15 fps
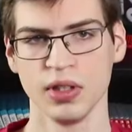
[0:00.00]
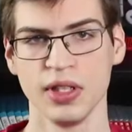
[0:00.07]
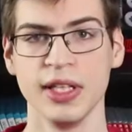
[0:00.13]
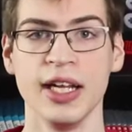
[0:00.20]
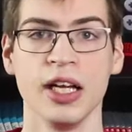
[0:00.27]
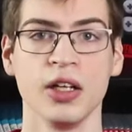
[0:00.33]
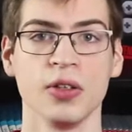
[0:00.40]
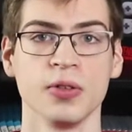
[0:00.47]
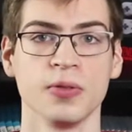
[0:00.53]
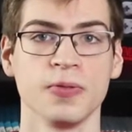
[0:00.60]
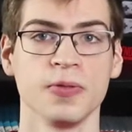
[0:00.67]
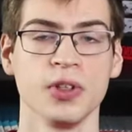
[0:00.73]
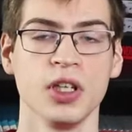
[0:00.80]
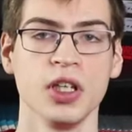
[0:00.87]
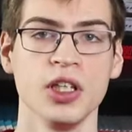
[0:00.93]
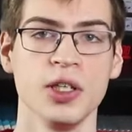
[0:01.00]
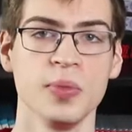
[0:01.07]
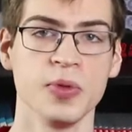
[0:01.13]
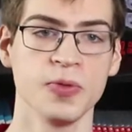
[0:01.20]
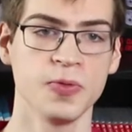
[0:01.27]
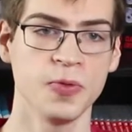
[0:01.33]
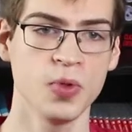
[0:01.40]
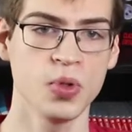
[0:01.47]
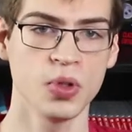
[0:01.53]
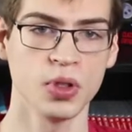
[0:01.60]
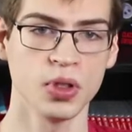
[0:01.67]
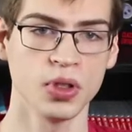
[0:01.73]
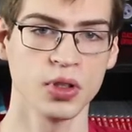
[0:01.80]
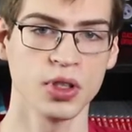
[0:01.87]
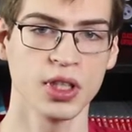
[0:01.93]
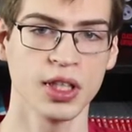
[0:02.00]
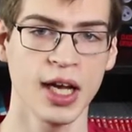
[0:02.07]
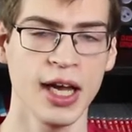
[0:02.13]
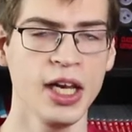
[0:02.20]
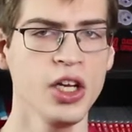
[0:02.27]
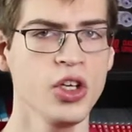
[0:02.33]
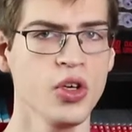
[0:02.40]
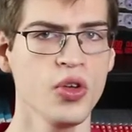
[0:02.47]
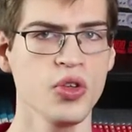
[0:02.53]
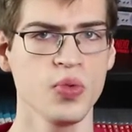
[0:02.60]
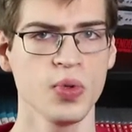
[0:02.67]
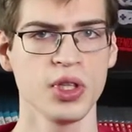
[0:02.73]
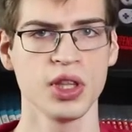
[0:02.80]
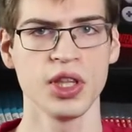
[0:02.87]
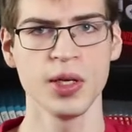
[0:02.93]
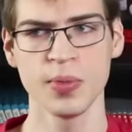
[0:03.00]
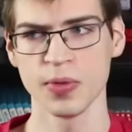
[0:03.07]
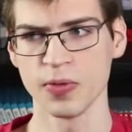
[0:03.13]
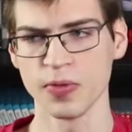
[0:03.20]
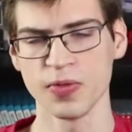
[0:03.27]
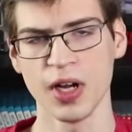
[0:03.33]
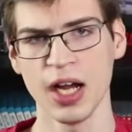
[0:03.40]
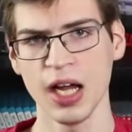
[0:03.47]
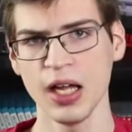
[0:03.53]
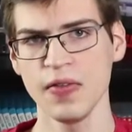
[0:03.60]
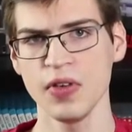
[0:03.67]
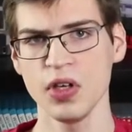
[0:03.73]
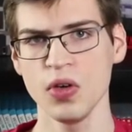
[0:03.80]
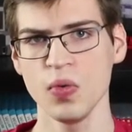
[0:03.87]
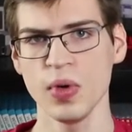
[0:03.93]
Now, flaw number four kind of goes with number five in a